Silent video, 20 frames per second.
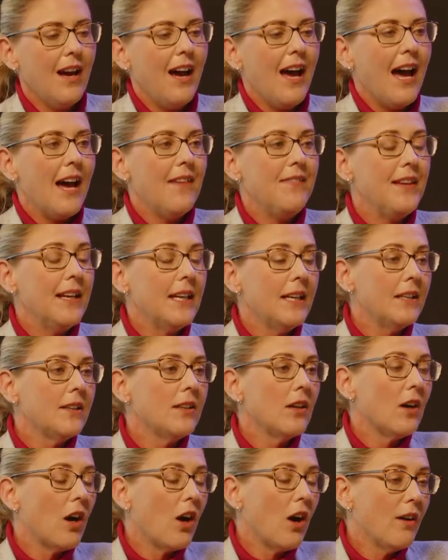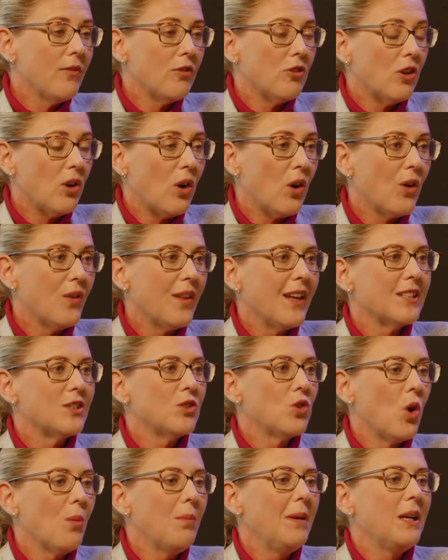And then overall, there's
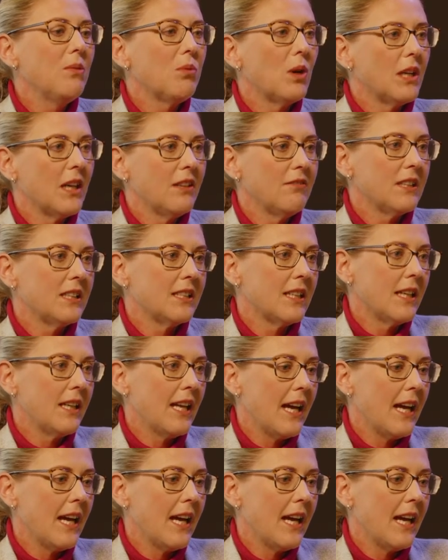normally what an